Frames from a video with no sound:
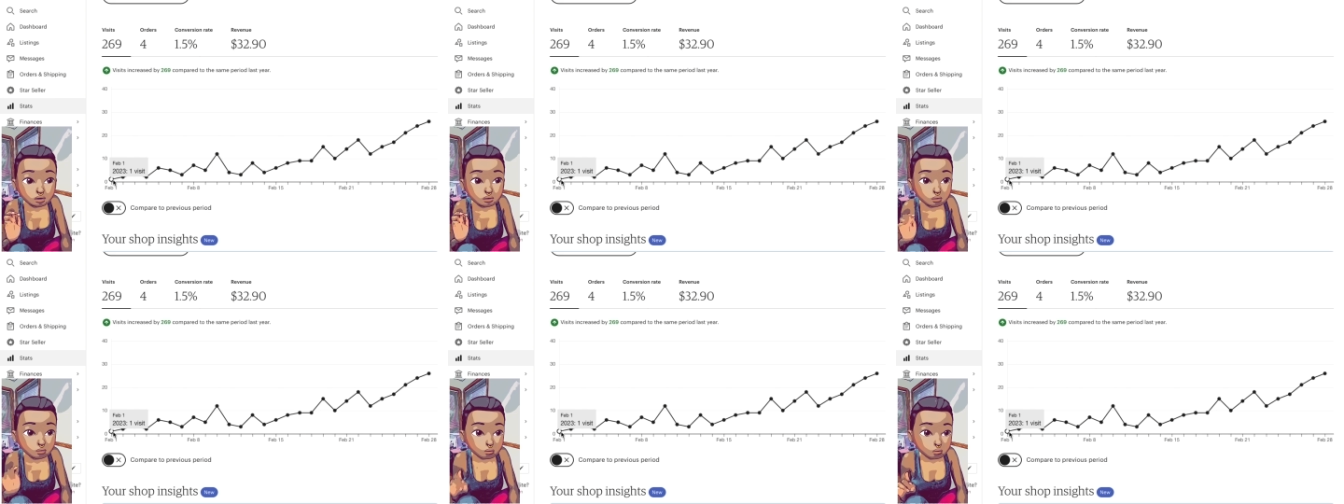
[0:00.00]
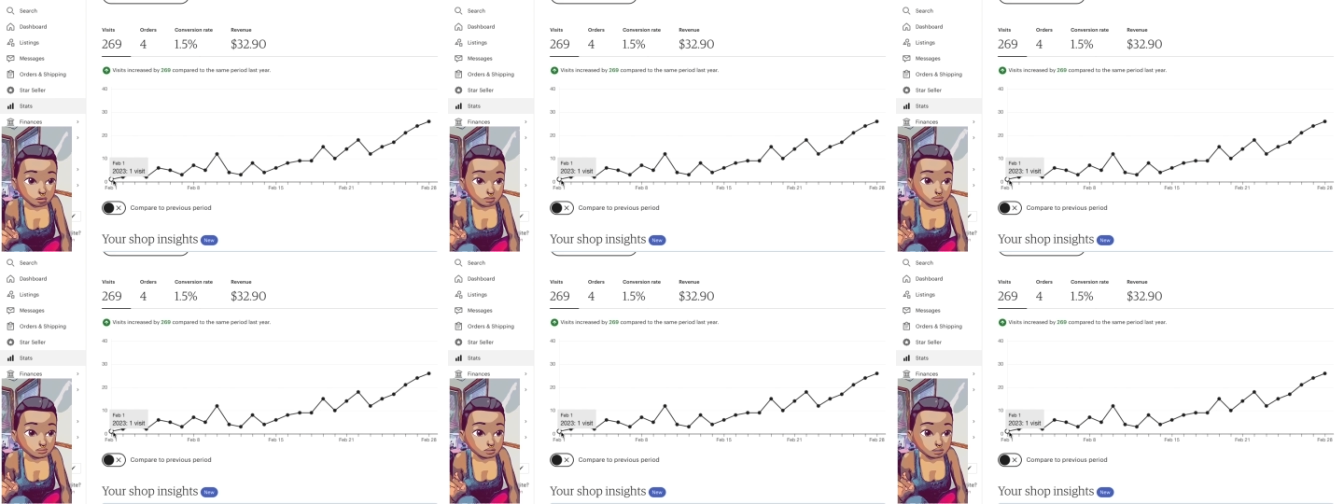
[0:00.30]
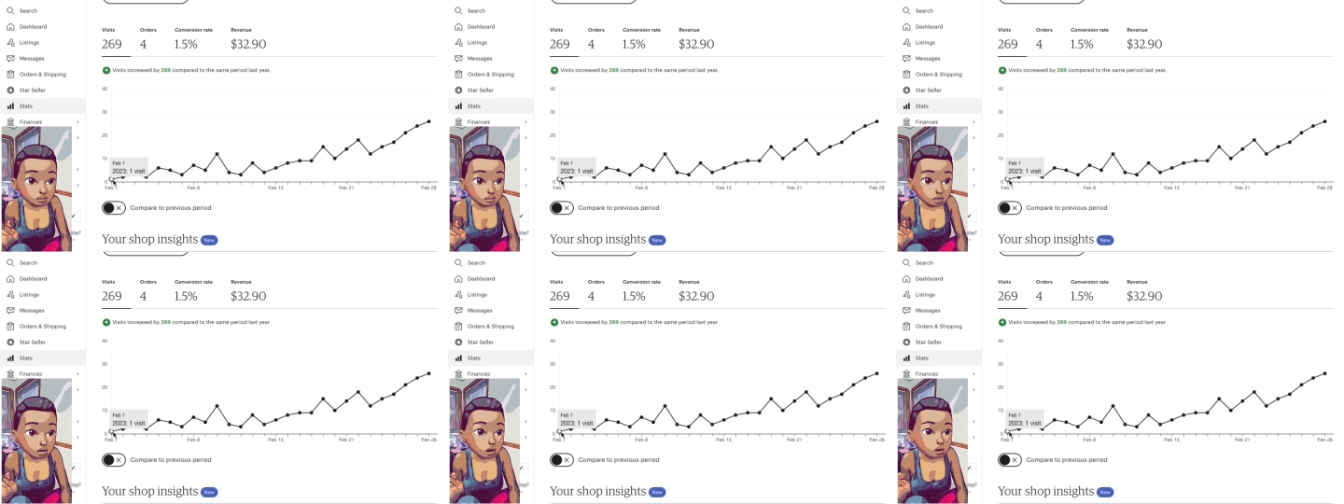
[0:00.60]
1
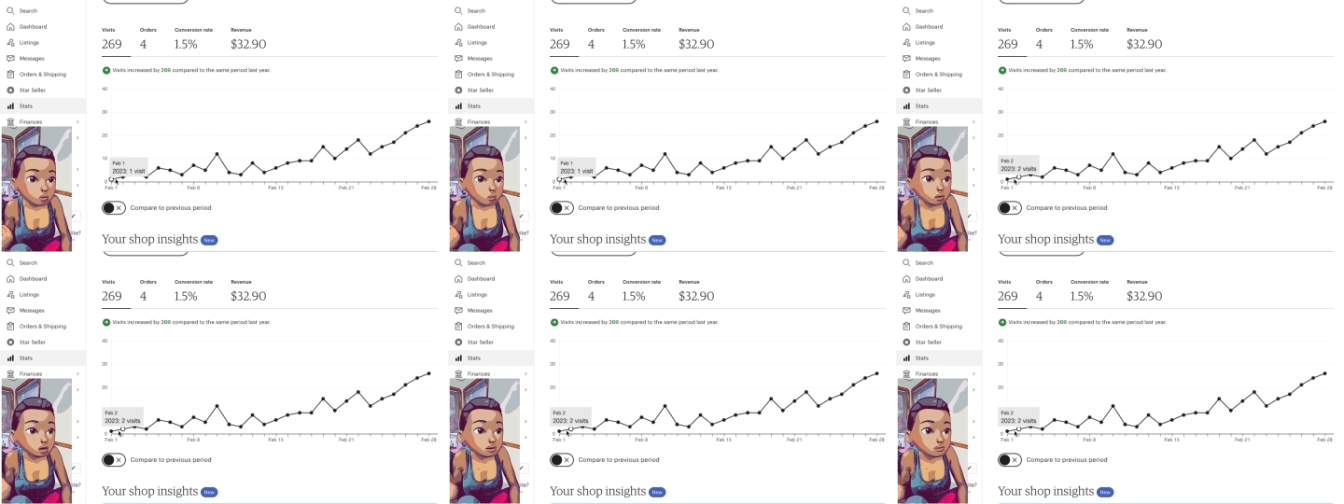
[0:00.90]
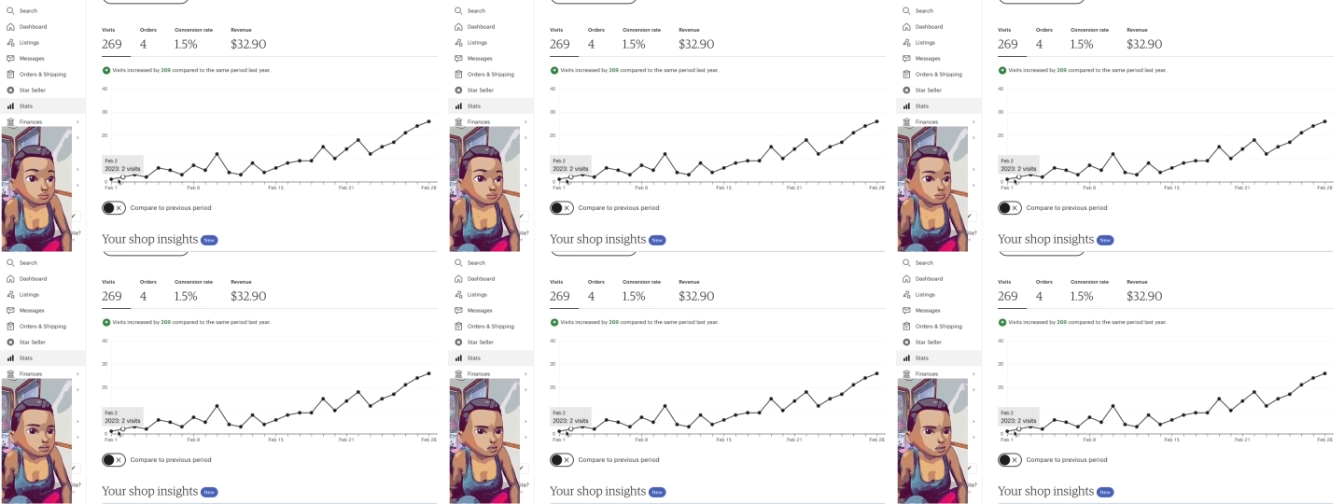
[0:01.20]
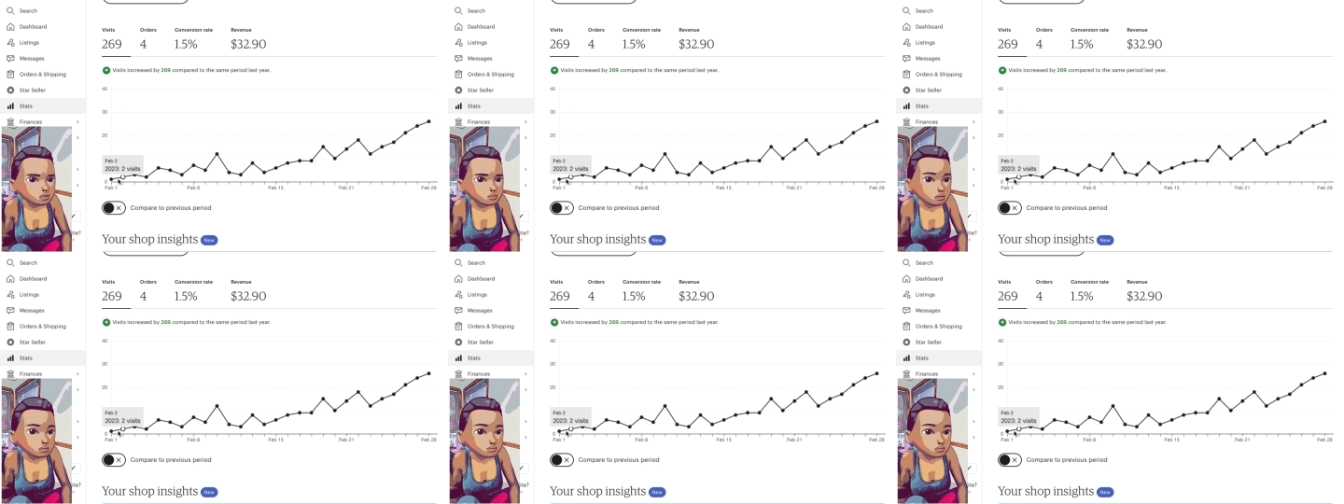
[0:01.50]
visit. Oh, well, let me finish
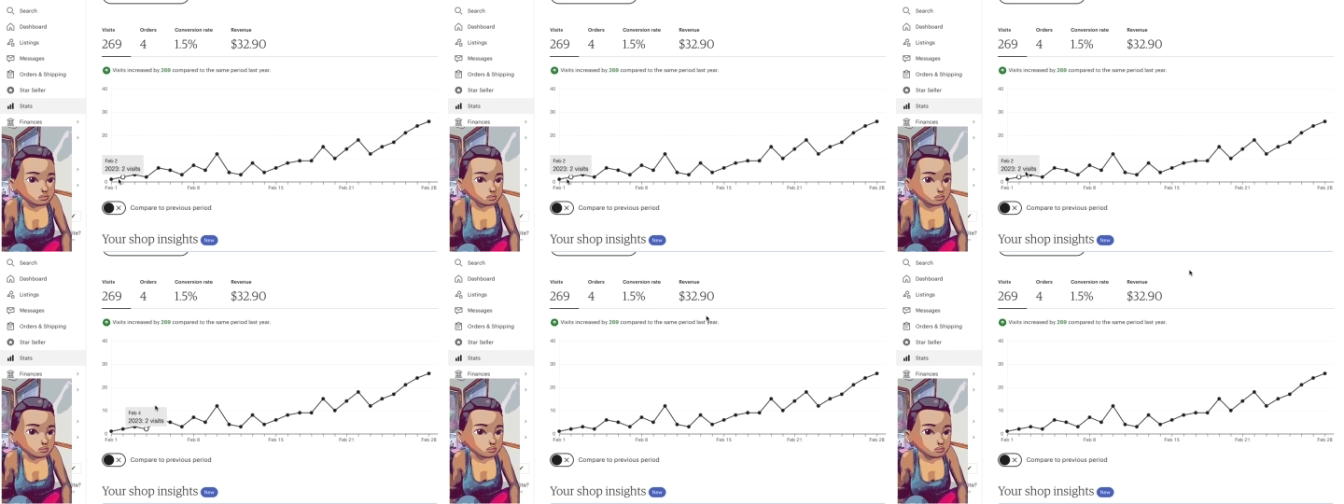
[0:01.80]
the revenue.